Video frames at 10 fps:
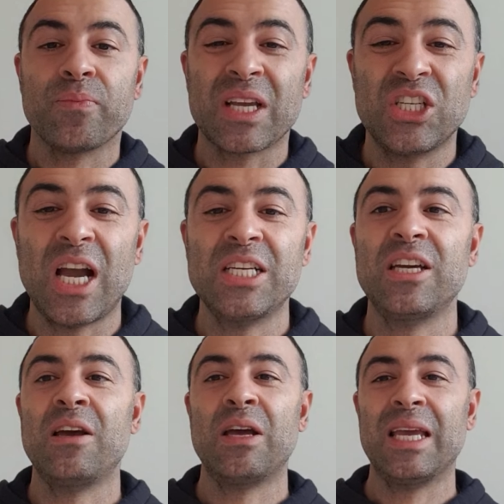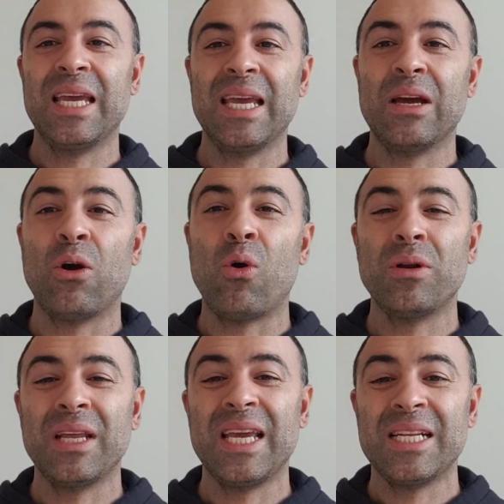Sasha
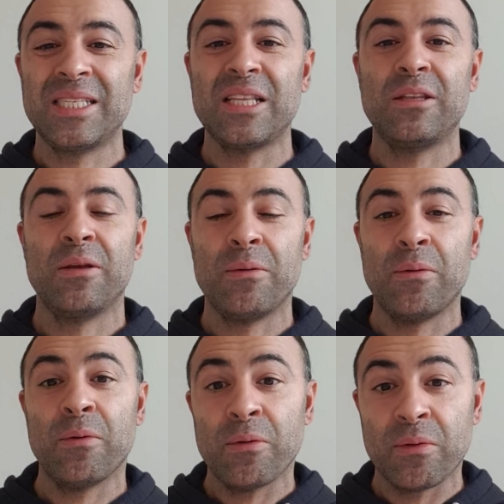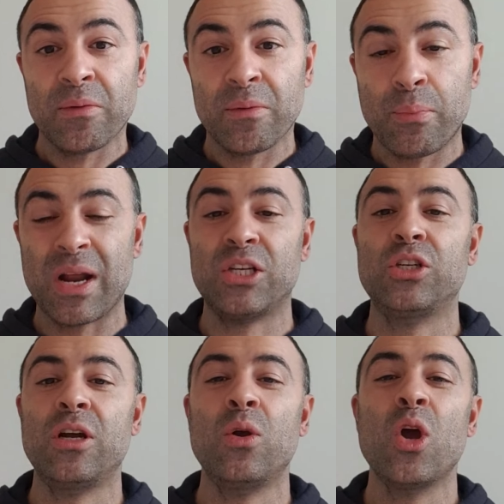on instant
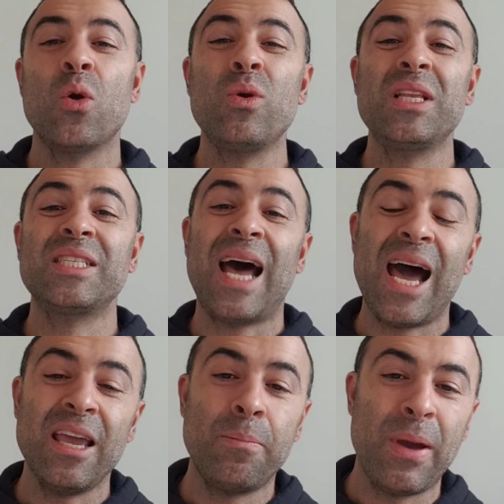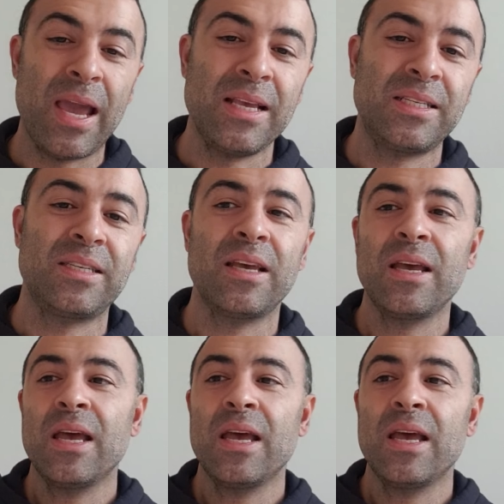pressure with this high pace.